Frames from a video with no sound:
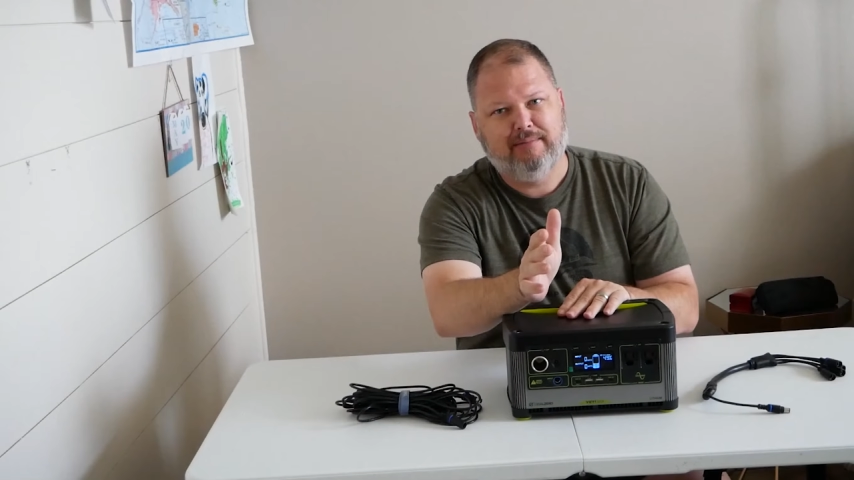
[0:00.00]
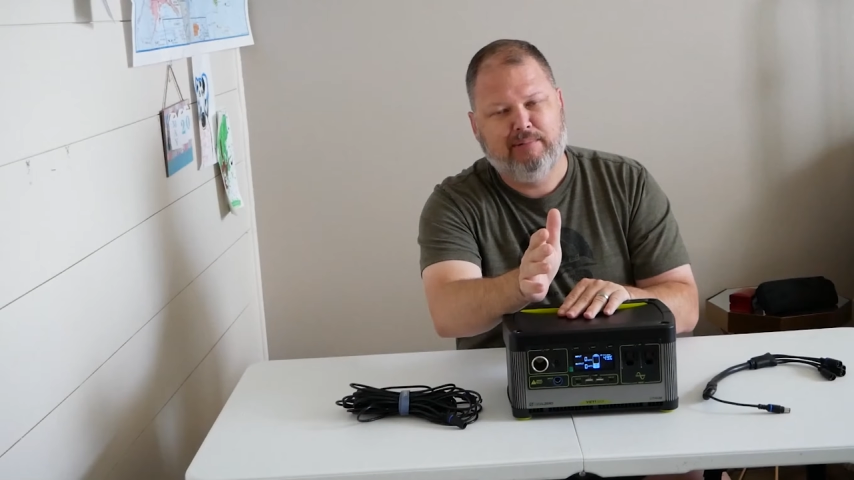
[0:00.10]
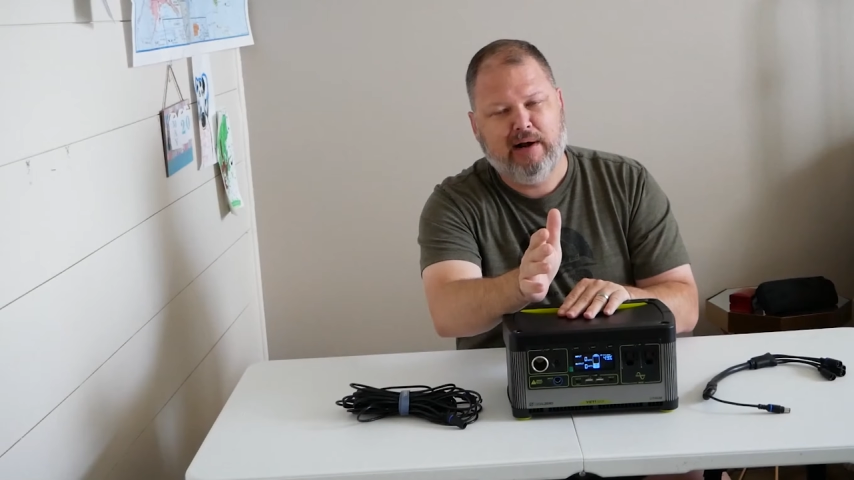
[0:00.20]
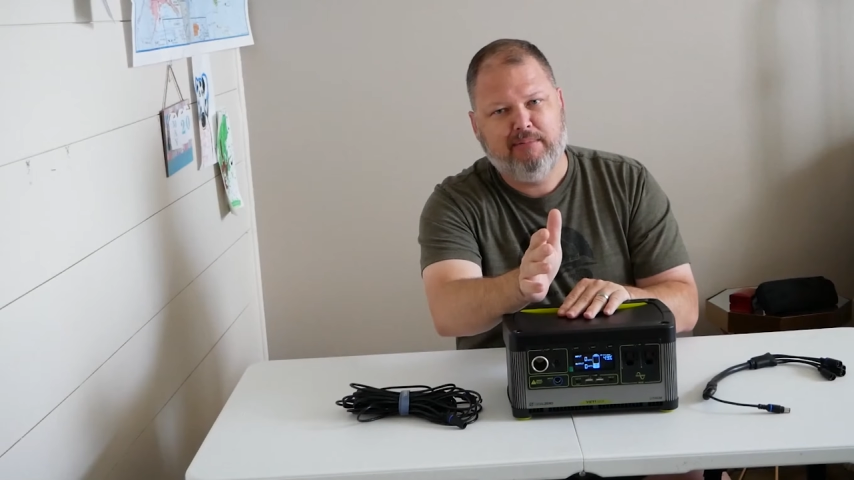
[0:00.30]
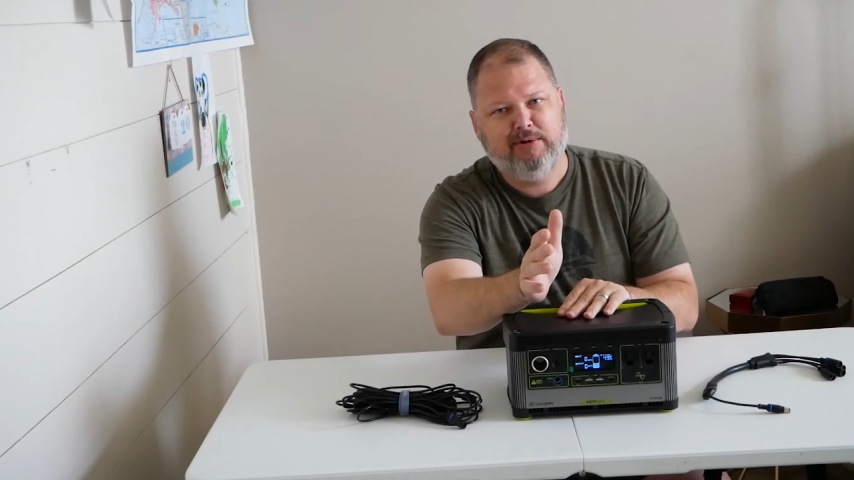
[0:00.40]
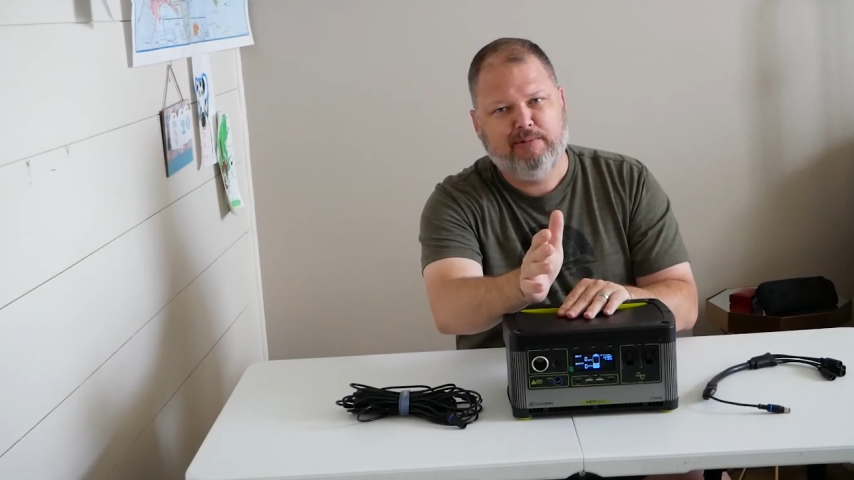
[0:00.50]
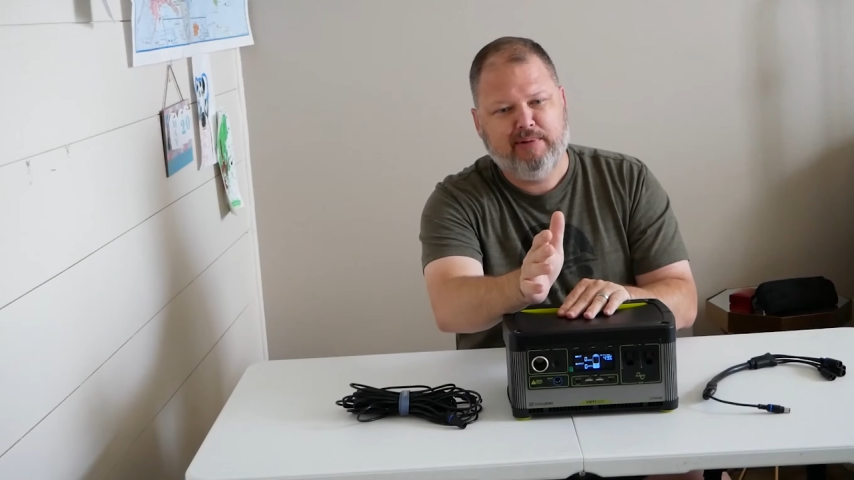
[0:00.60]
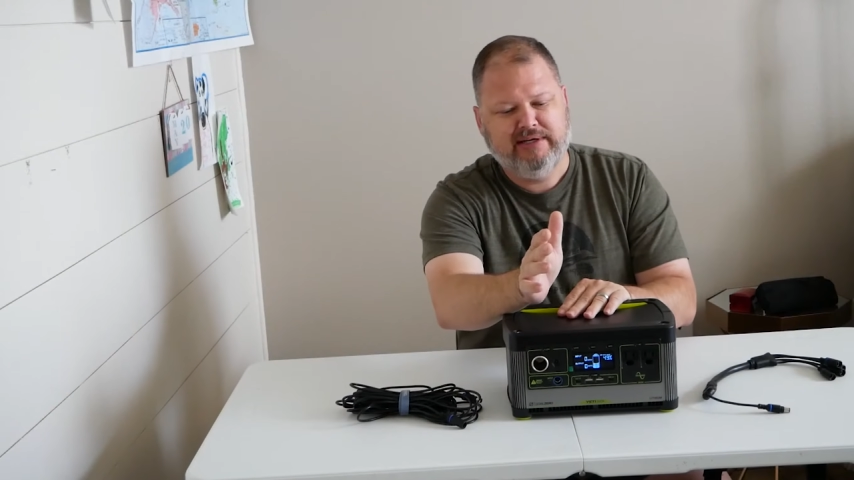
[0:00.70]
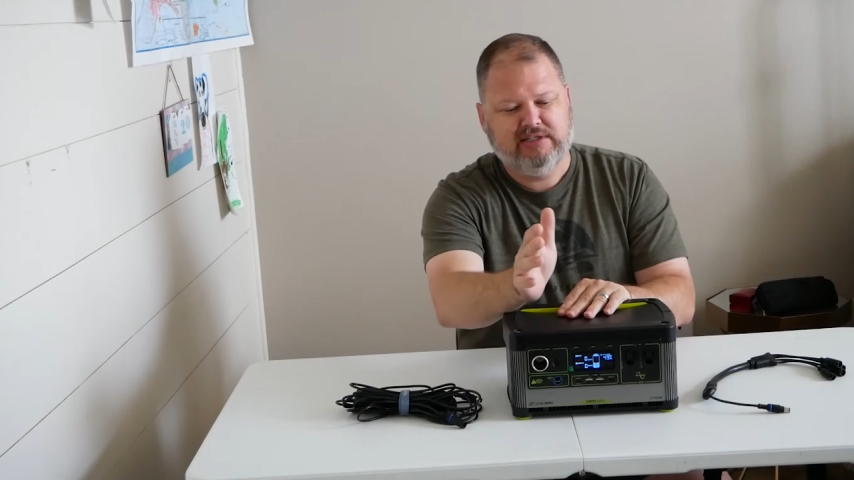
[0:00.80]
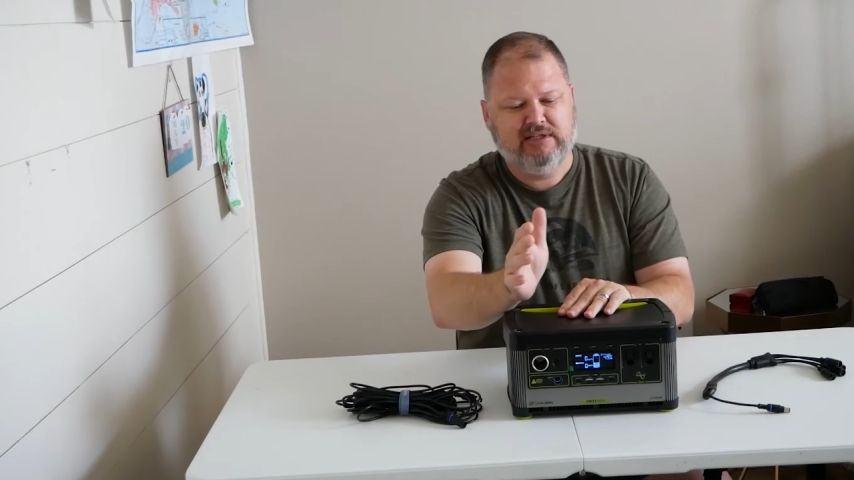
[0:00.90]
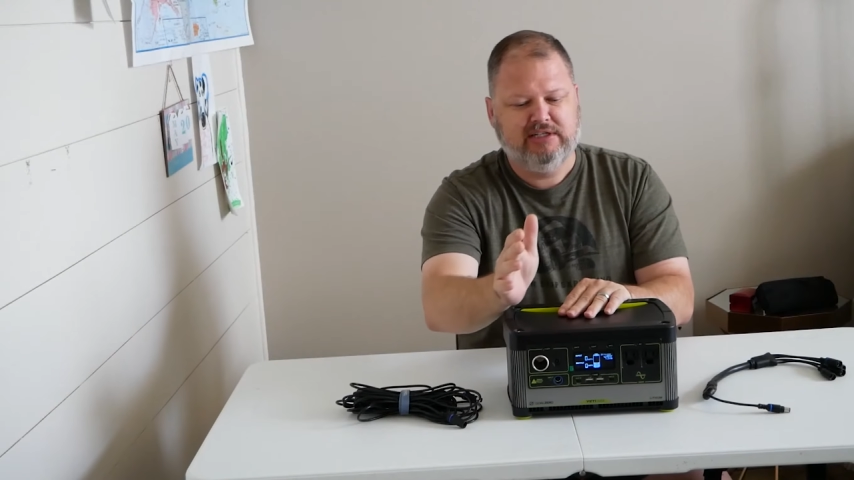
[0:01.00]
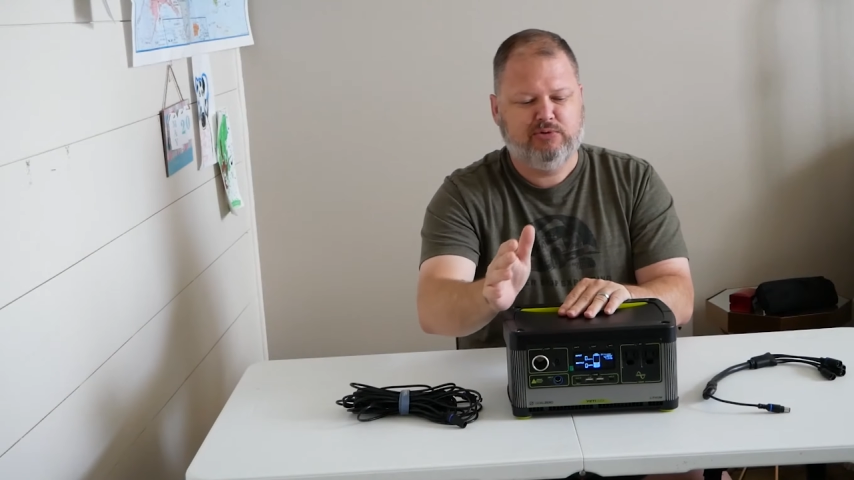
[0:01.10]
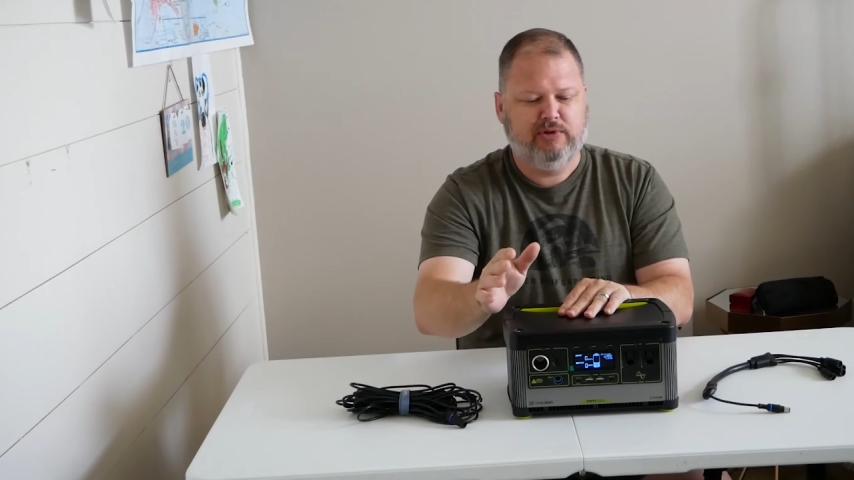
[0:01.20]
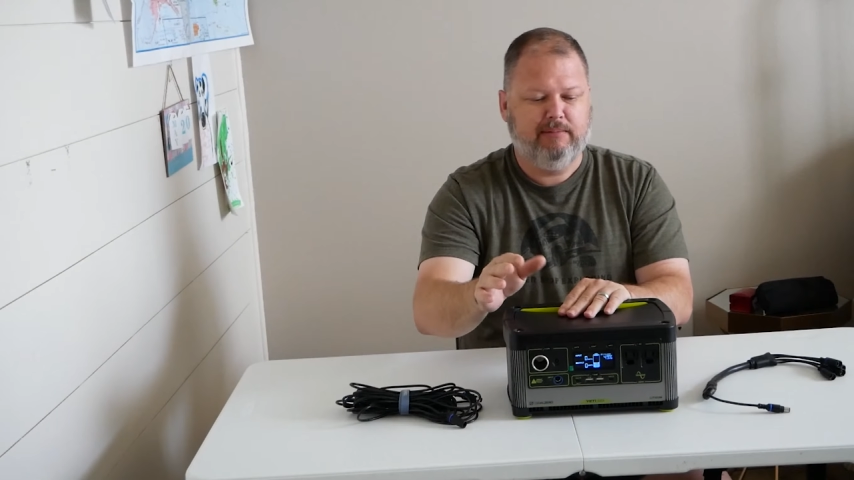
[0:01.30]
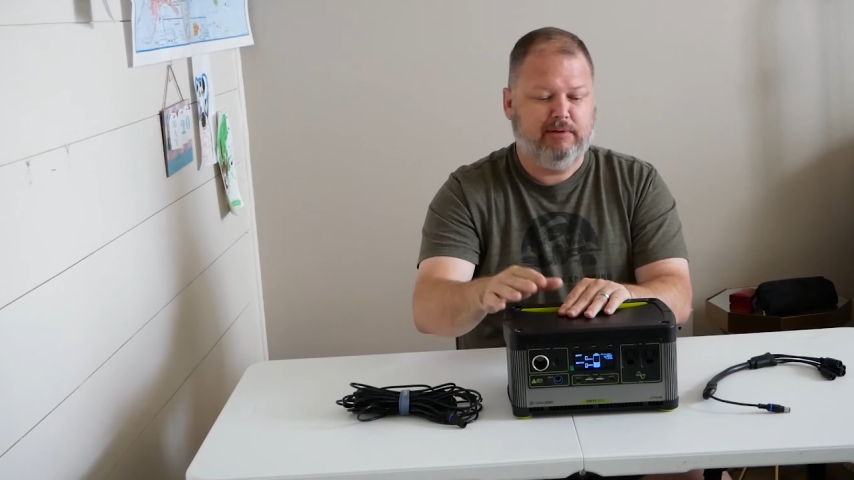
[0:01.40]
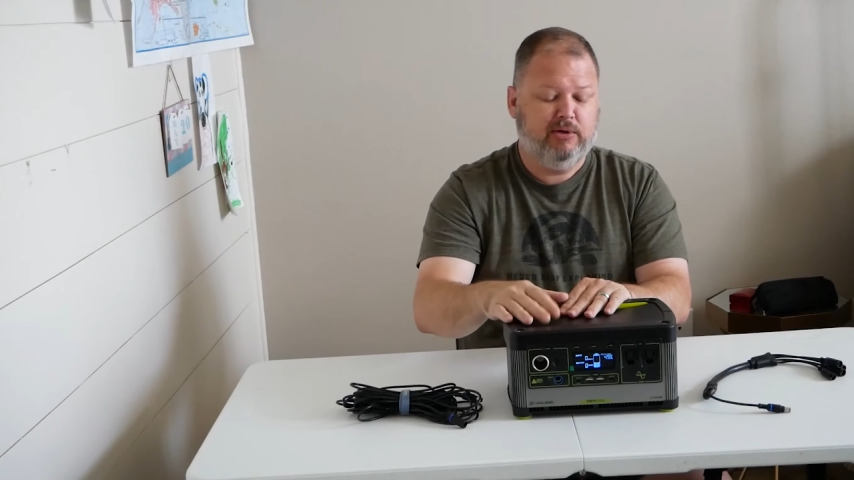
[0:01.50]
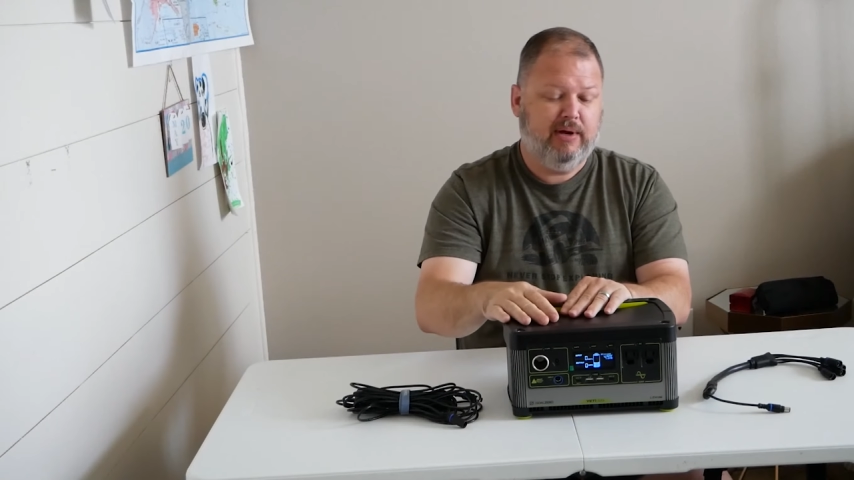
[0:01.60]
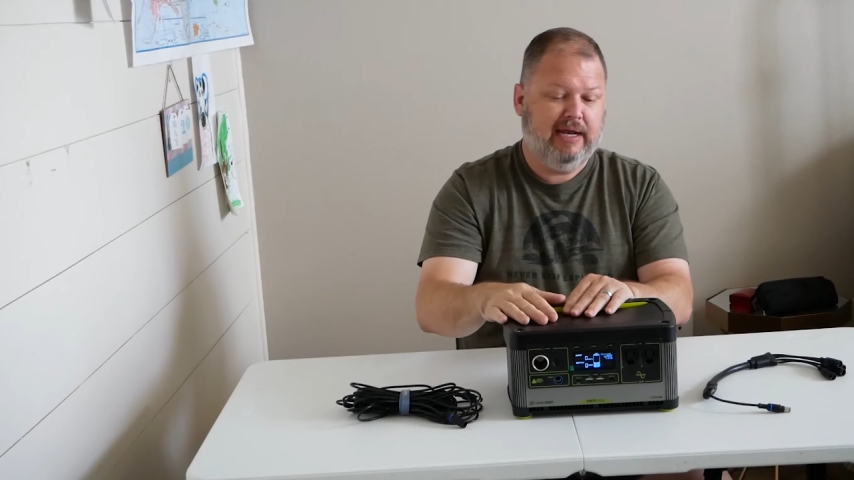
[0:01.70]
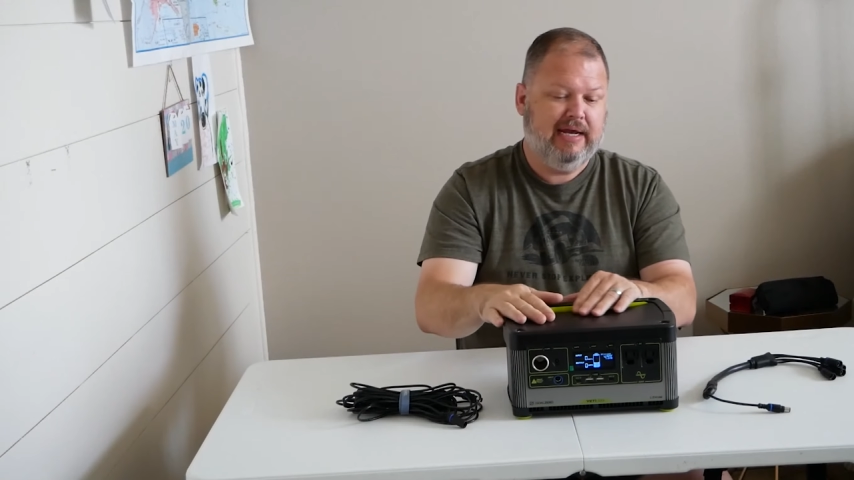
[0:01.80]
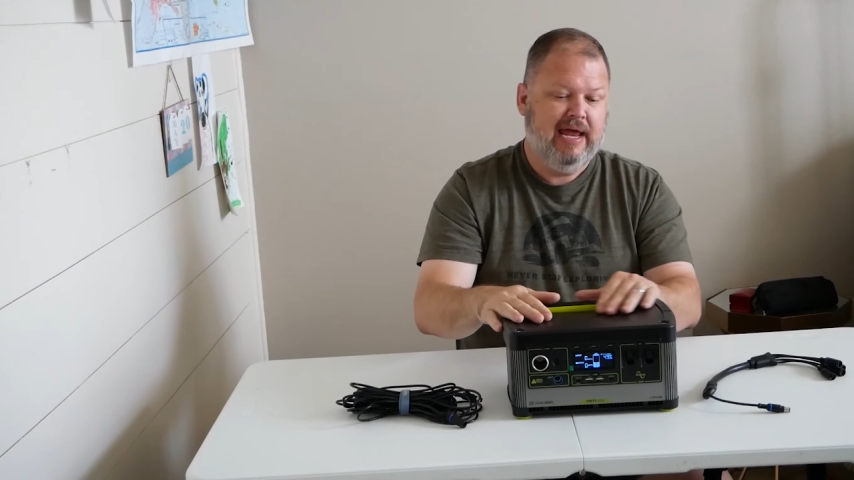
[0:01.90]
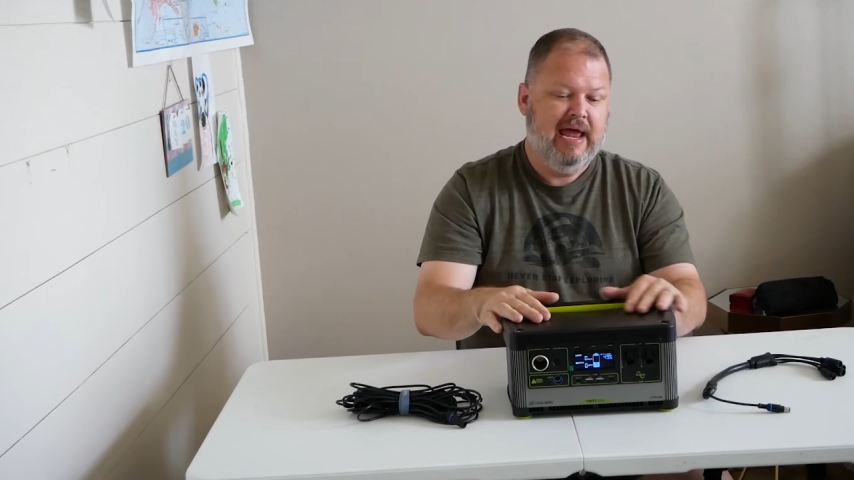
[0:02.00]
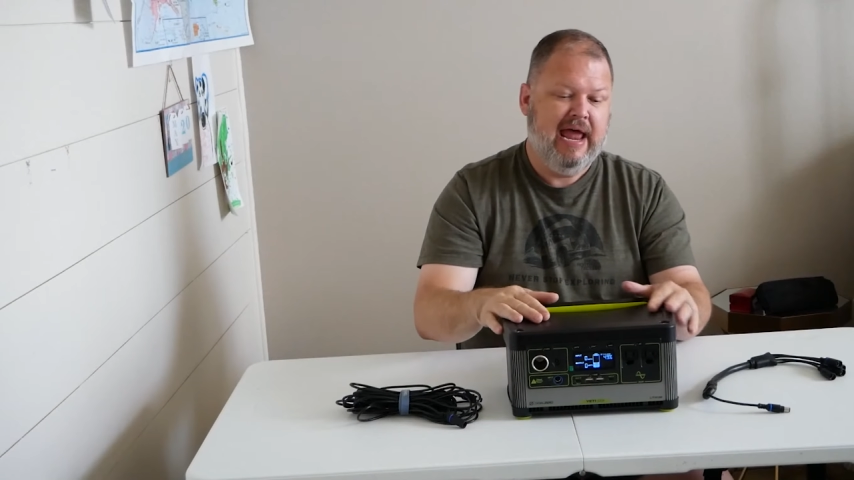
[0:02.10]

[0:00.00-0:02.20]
Probably replacing this with a Blue Yeti